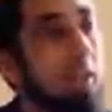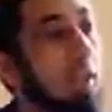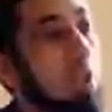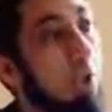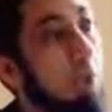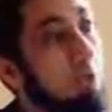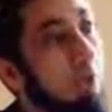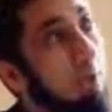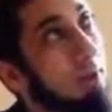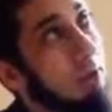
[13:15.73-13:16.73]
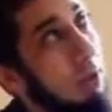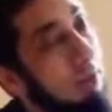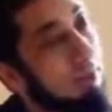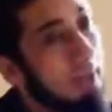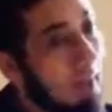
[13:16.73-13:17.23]
They changed from the
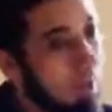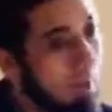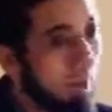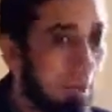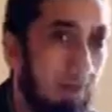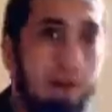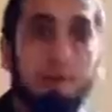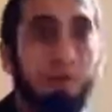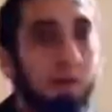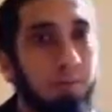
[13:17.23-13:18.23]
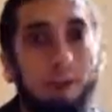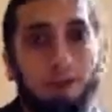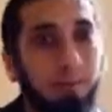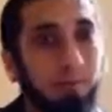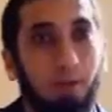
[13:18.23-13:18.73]
top down and the bottom up,
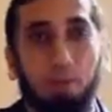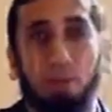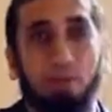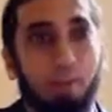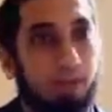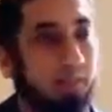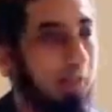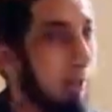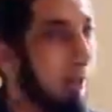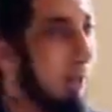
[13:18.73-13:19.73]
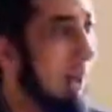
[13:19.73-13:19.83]
every way you look at it.